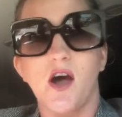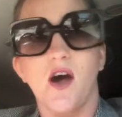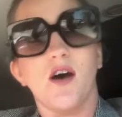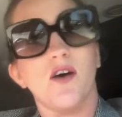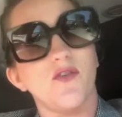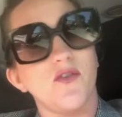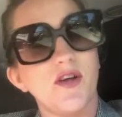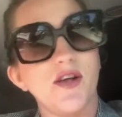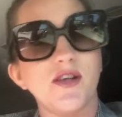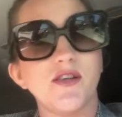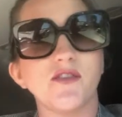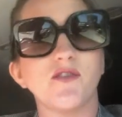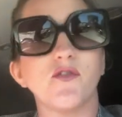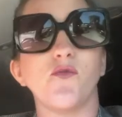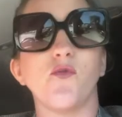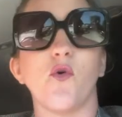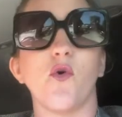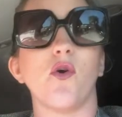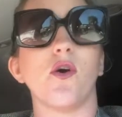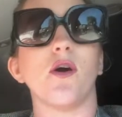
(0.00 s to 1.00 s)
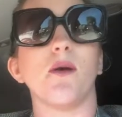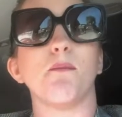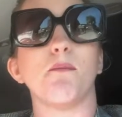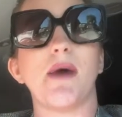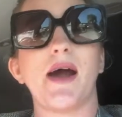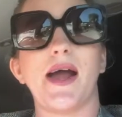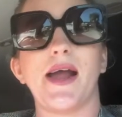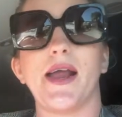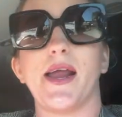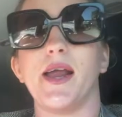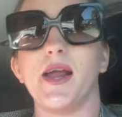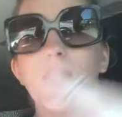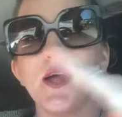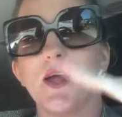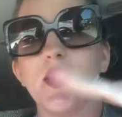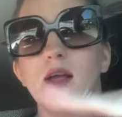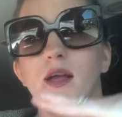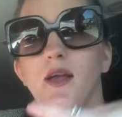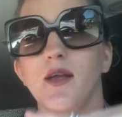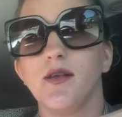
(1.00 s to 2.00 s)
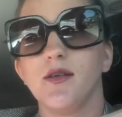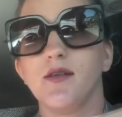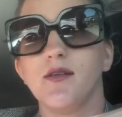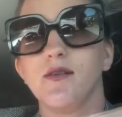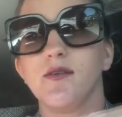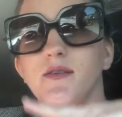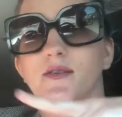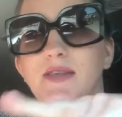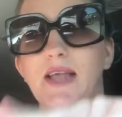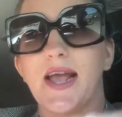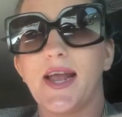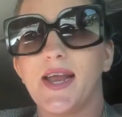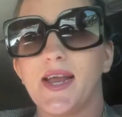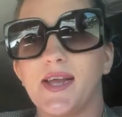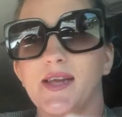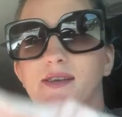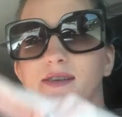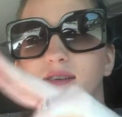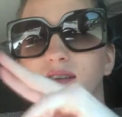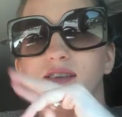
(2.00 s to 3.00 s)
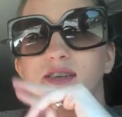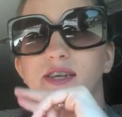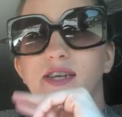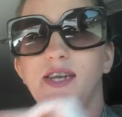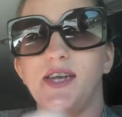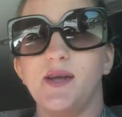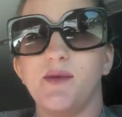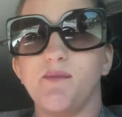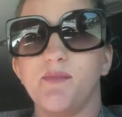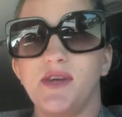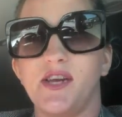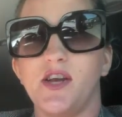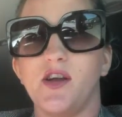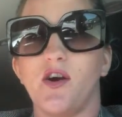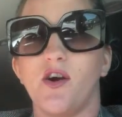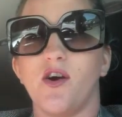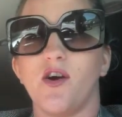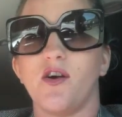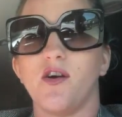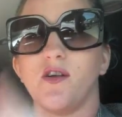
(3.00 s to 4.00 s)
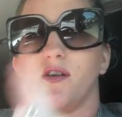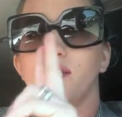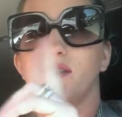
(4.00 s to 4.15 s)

office for my second EMDR